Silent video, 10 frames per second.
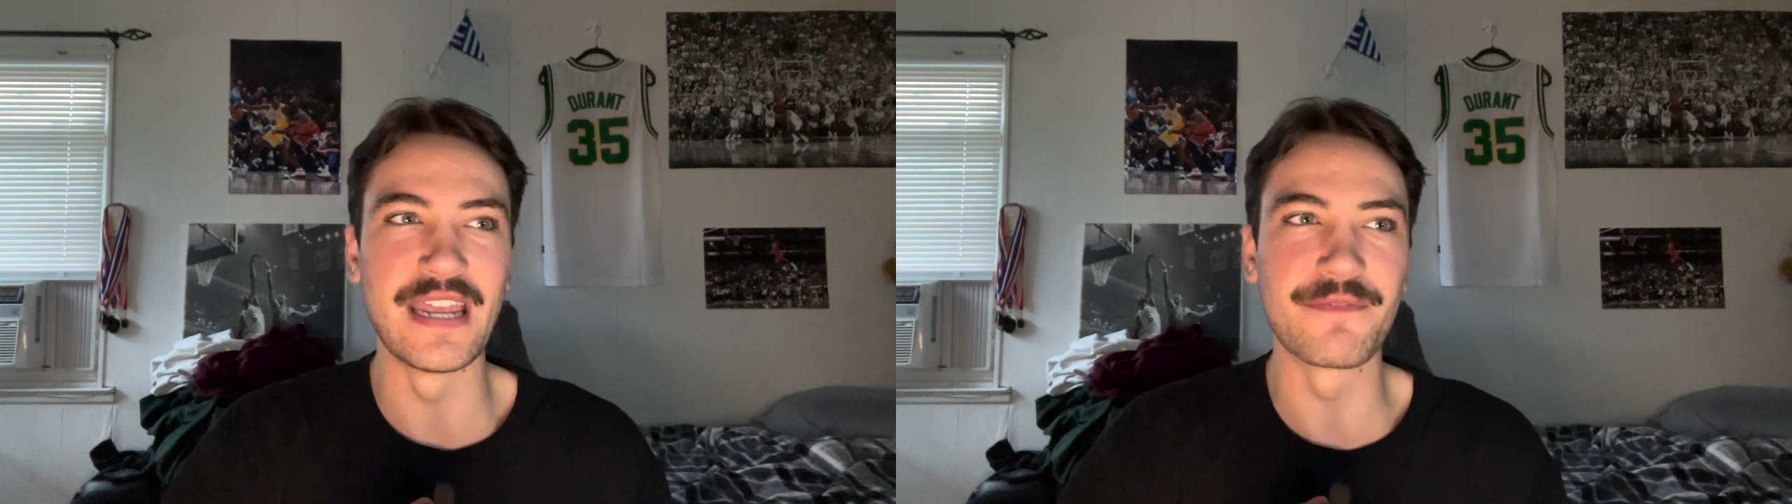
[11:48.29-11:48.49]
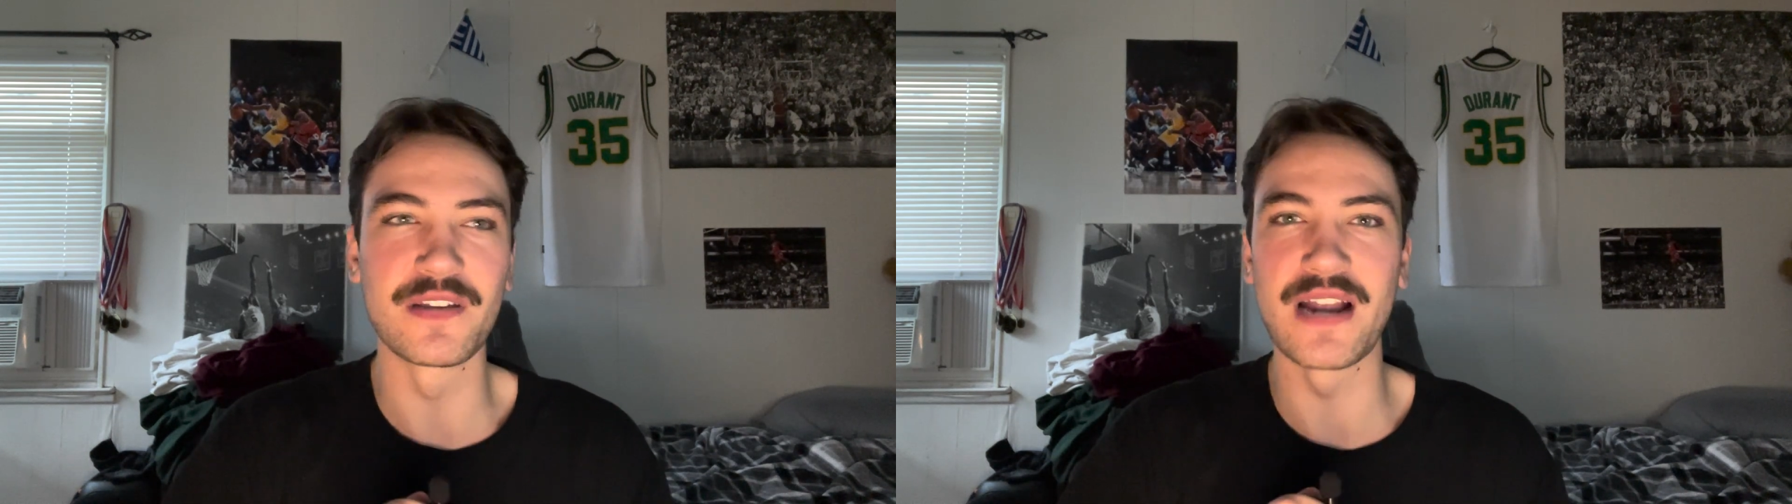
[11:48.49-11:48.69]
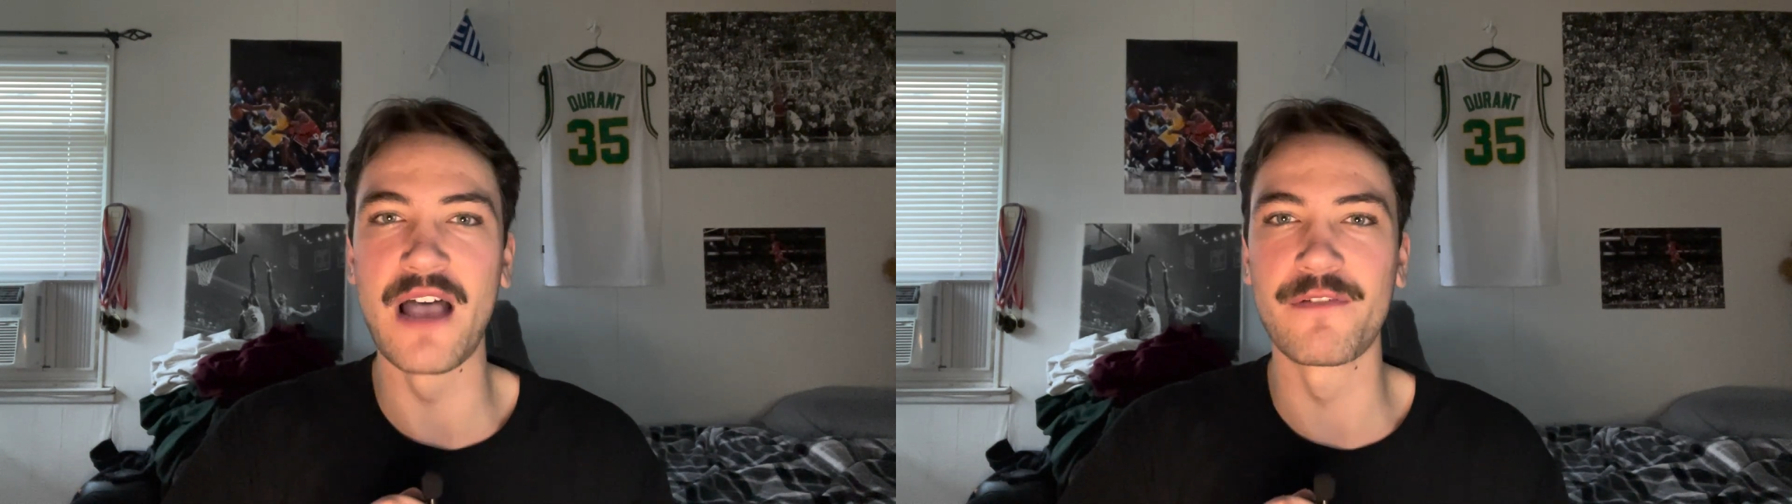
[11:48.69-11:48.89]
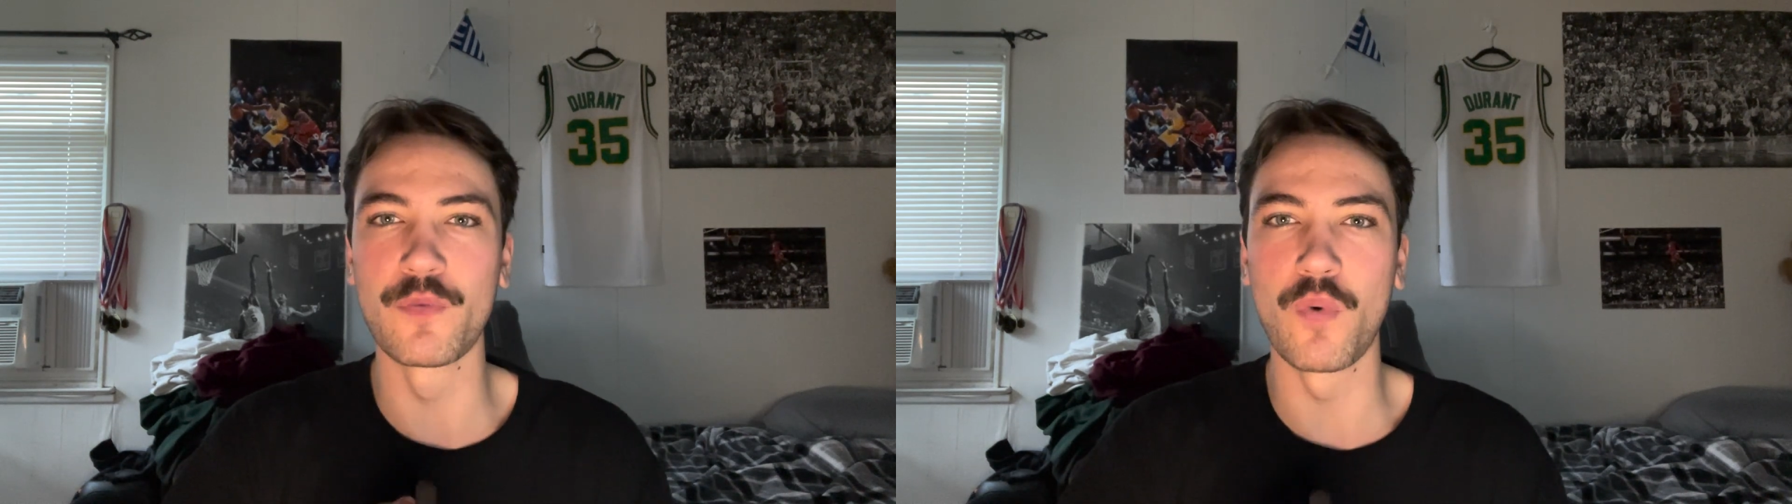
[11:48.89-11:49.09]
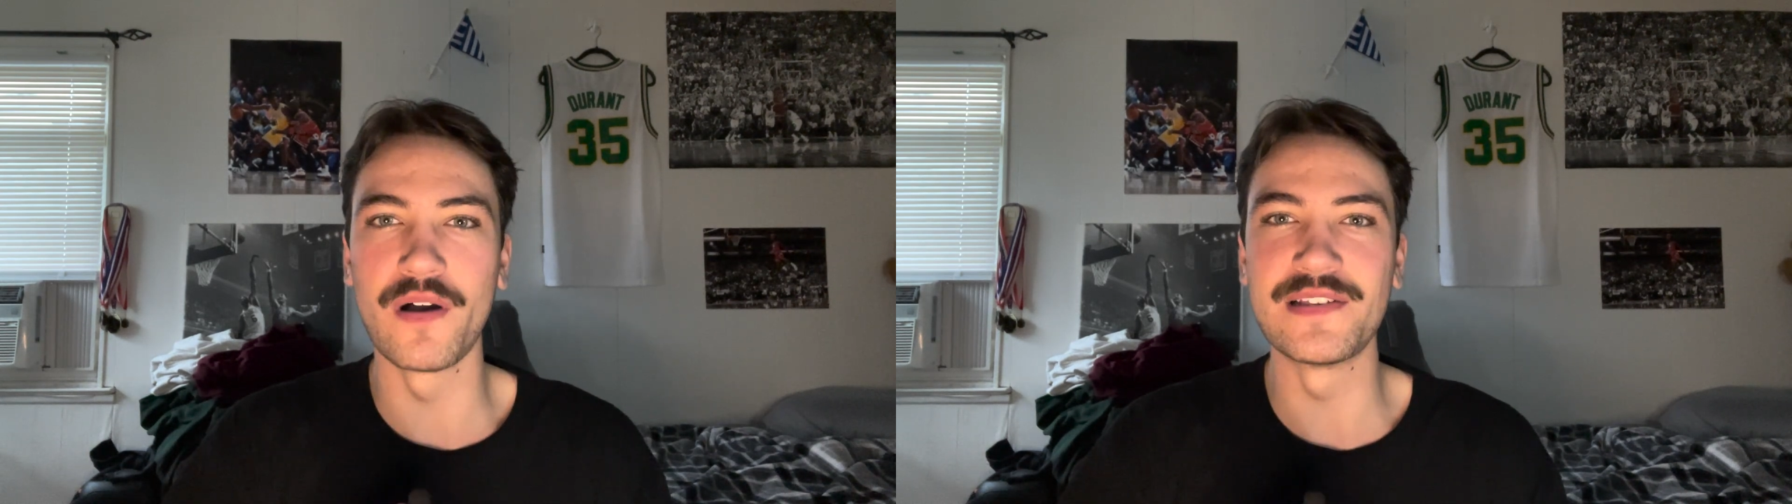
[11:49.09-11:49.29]
if there ever
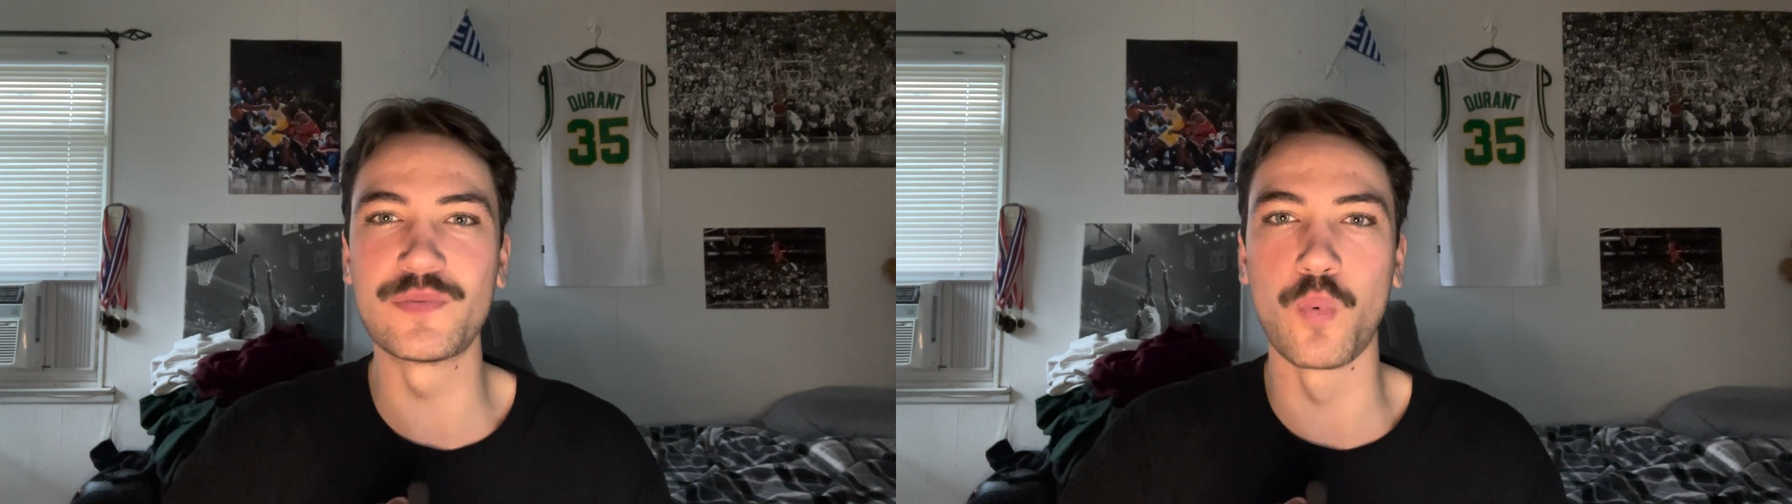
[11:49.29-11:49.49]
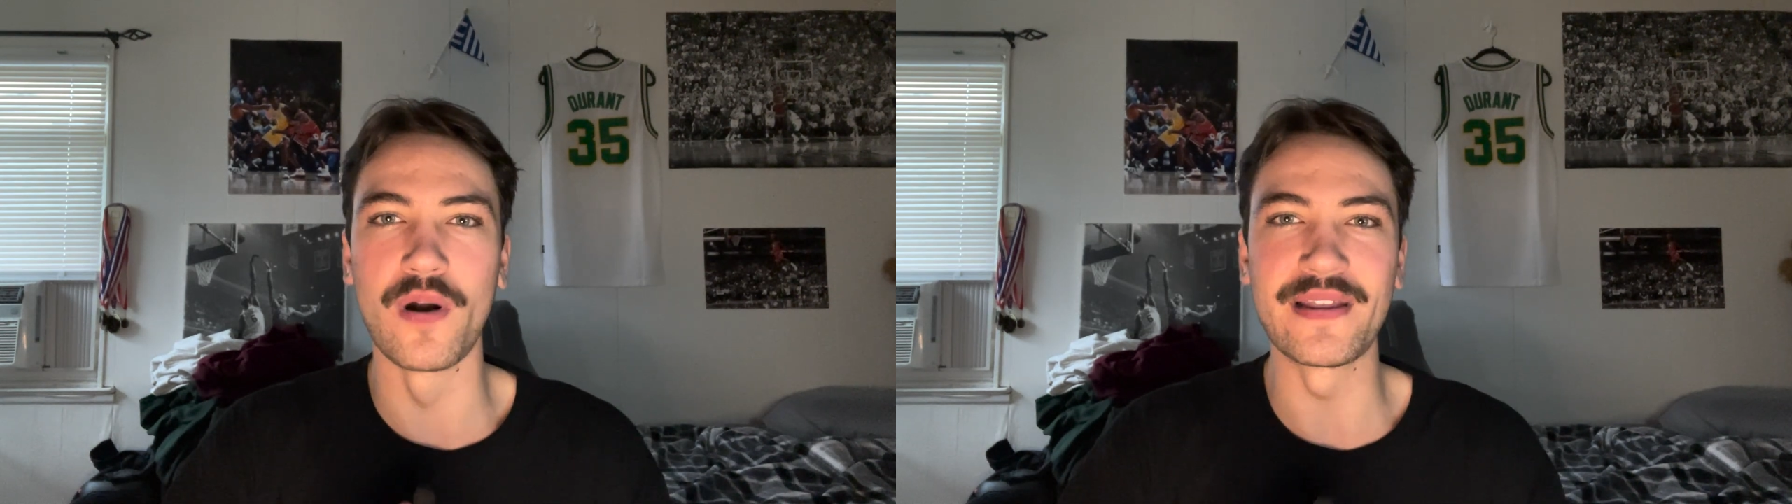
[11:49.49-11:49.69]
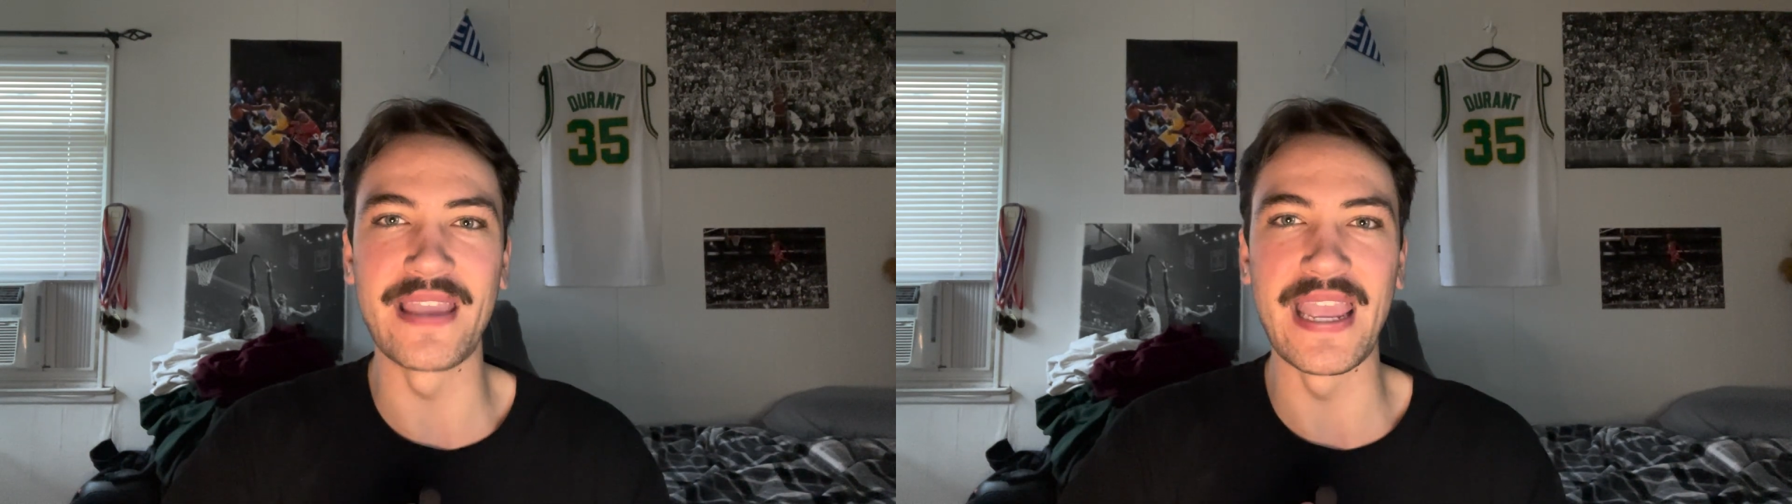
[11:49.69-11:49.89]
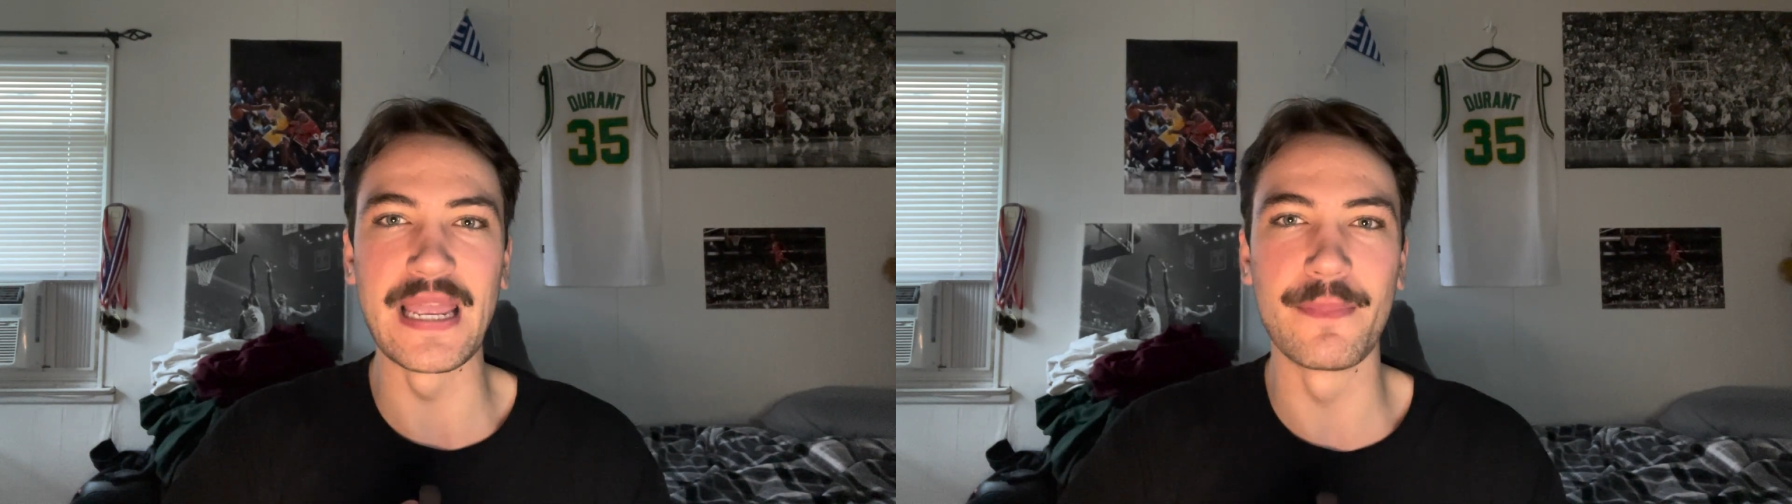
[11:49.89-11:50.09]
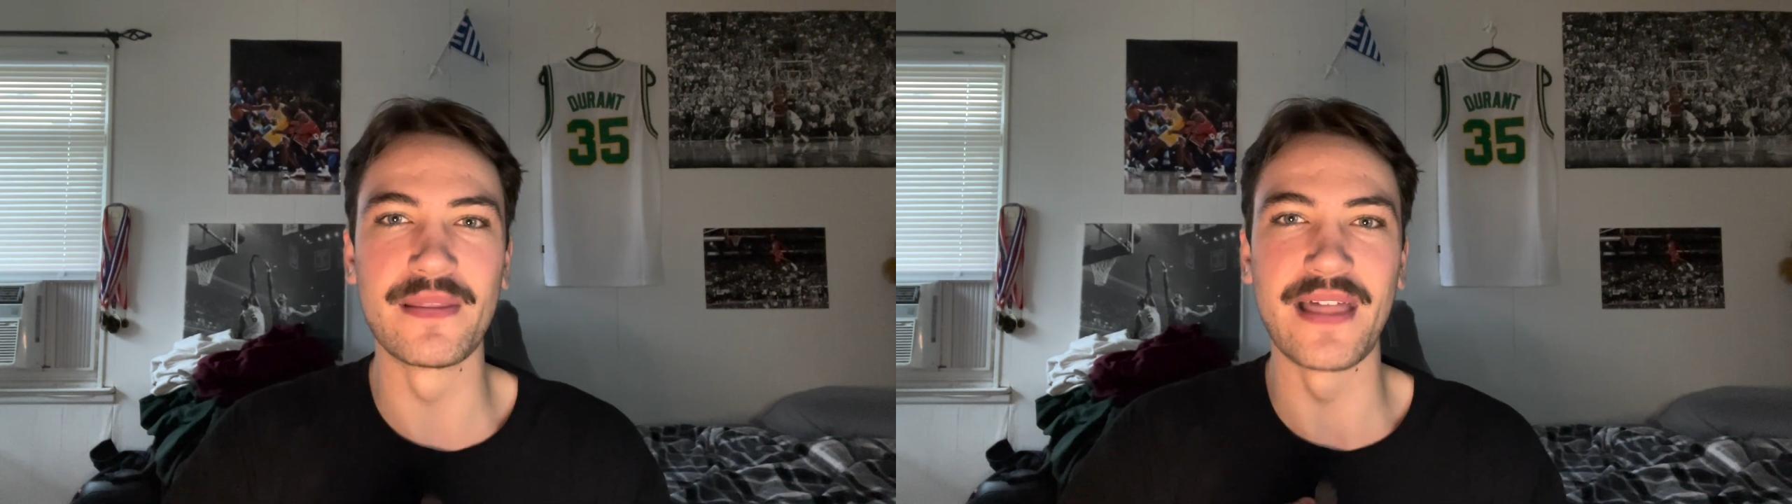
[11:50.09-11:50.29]
was one
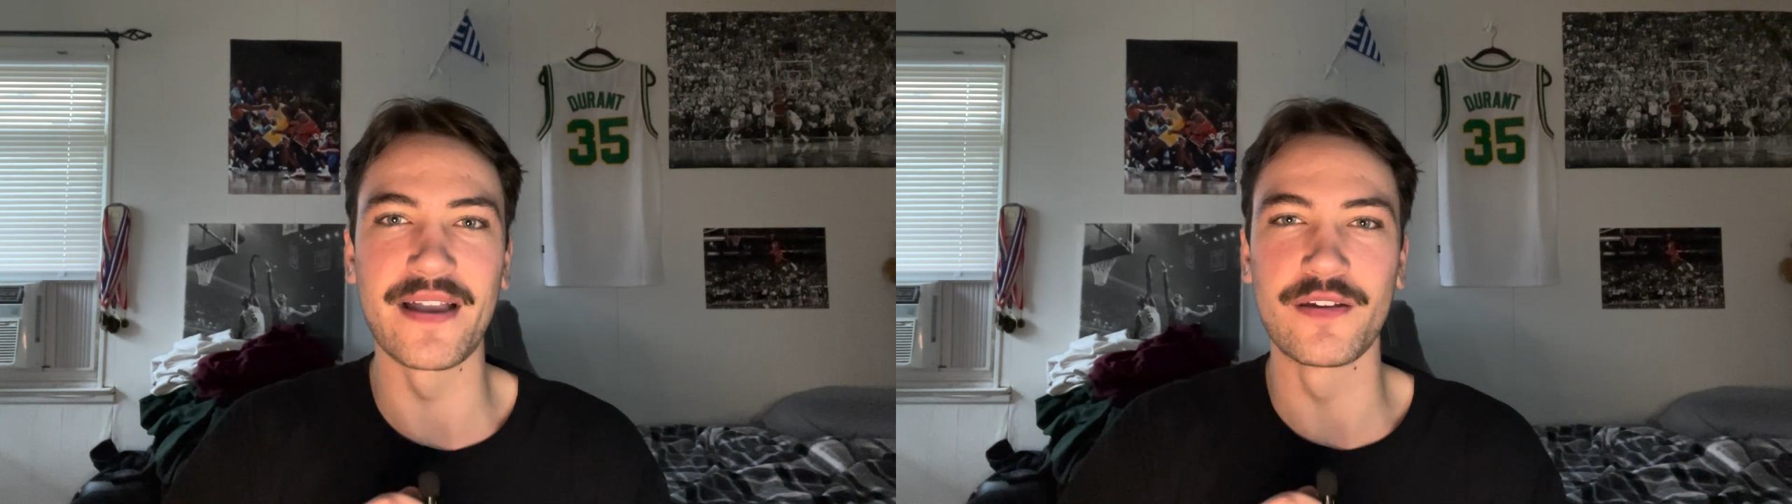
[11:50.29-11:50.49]
game that